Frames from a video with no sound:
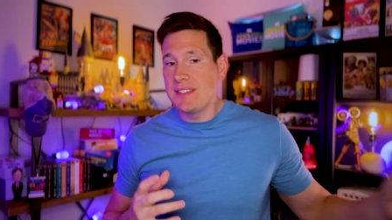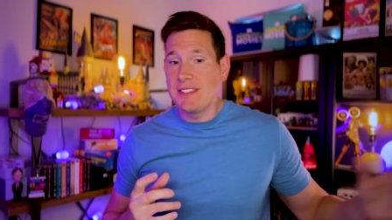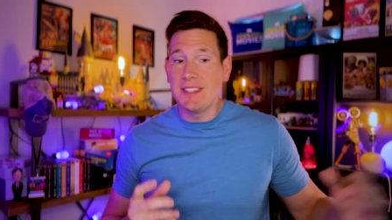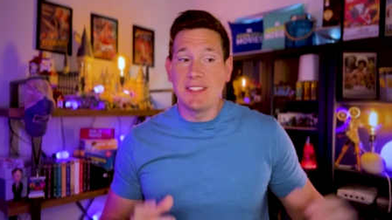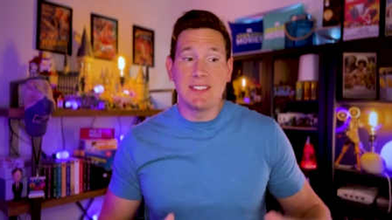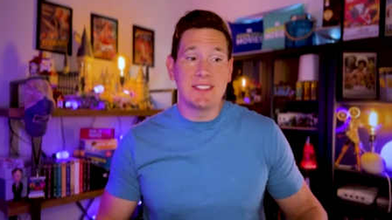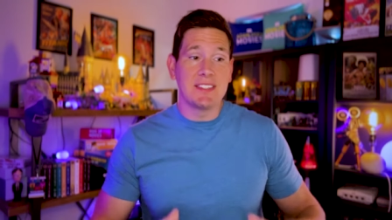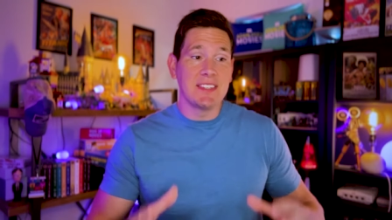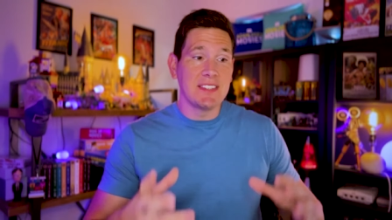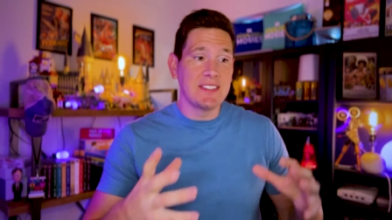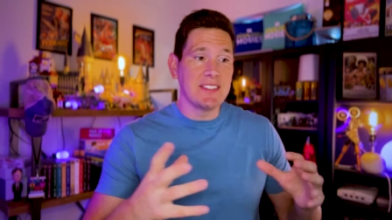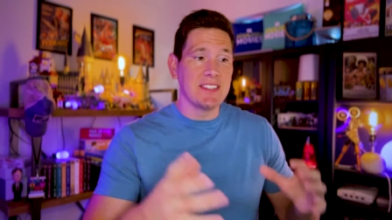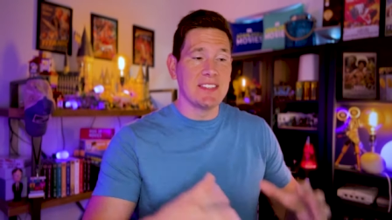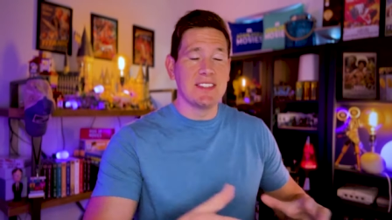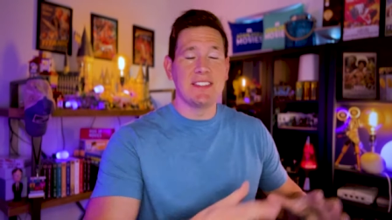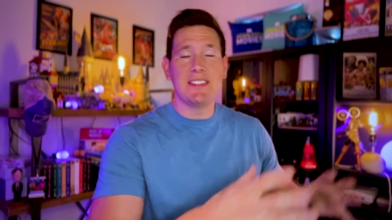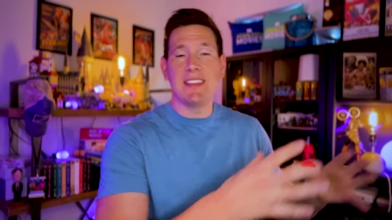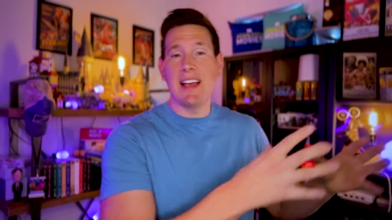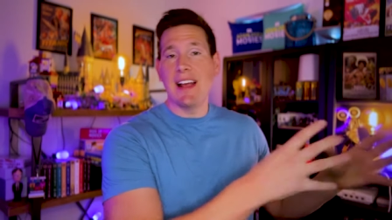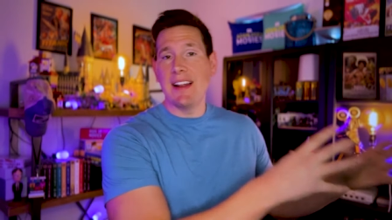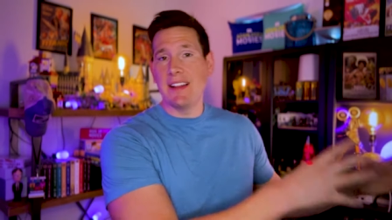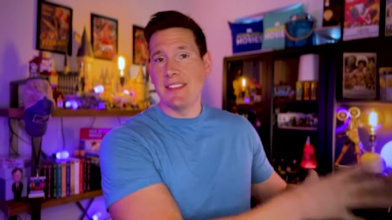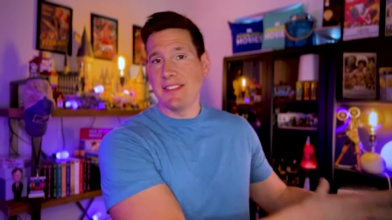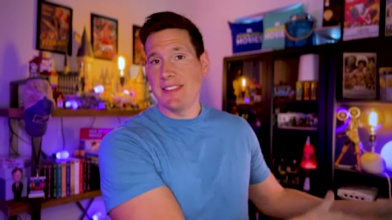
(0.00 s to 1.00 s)
since this is
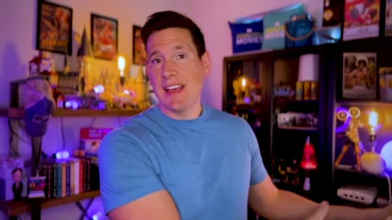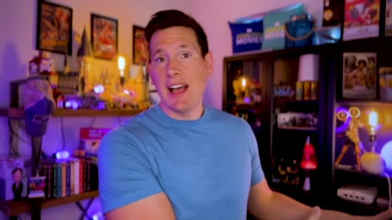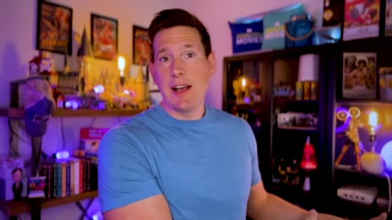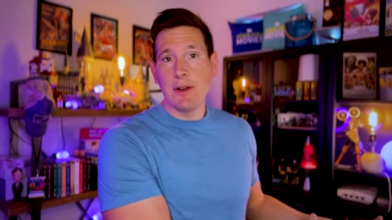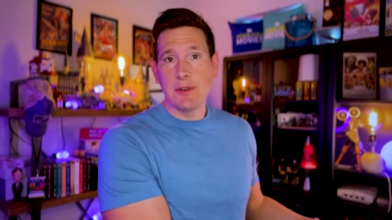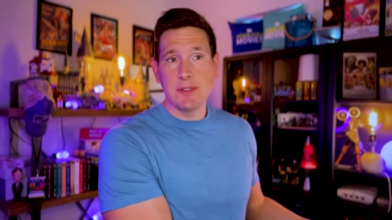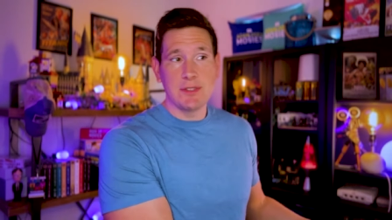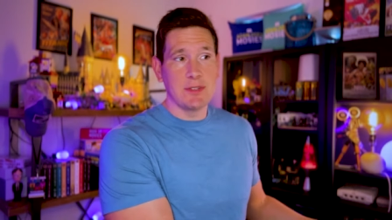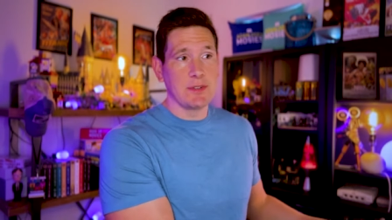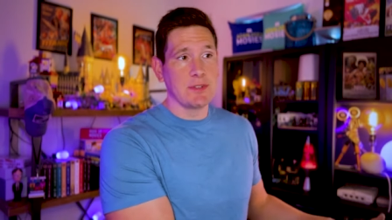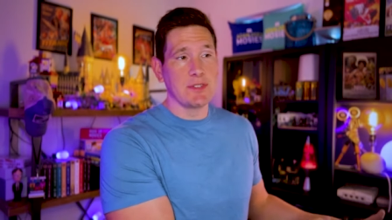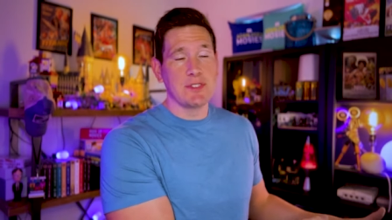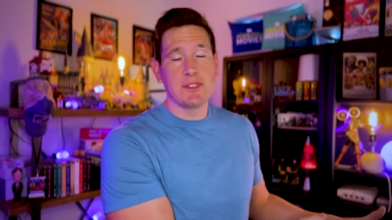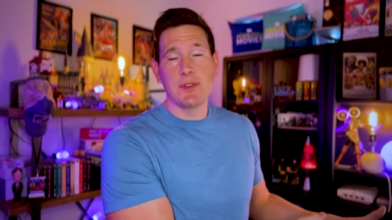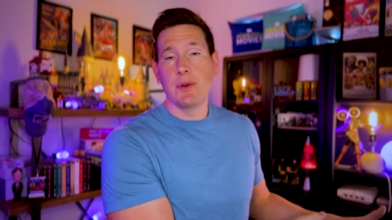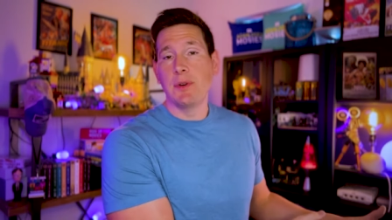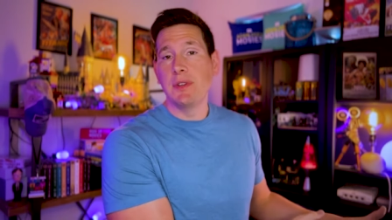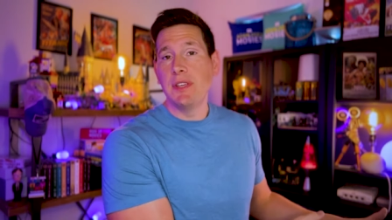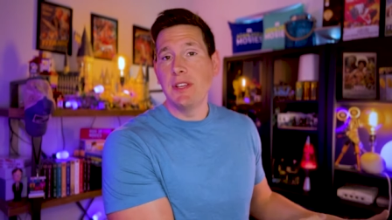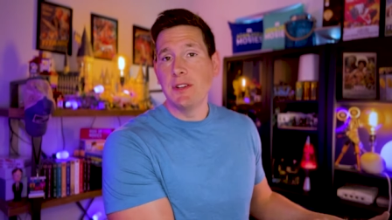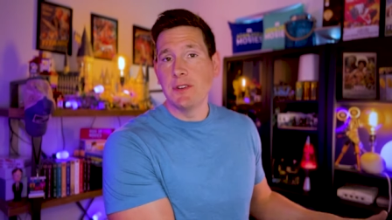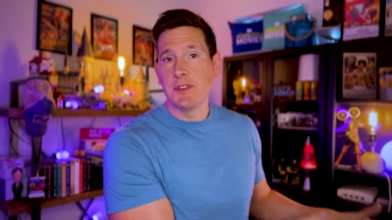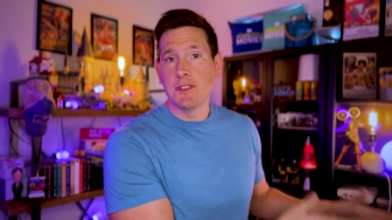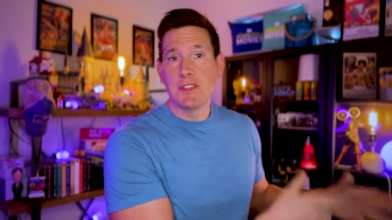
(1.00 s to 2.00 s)
set a thousand or so
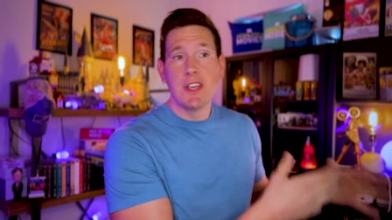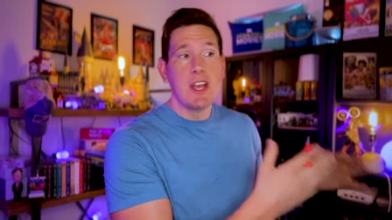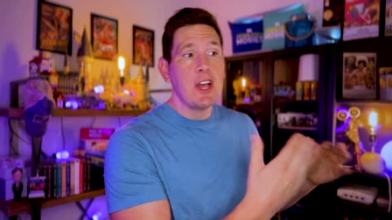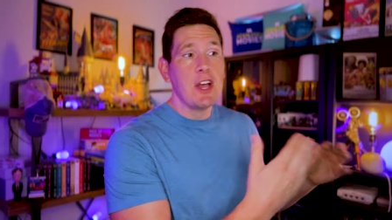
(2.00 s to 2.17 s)
years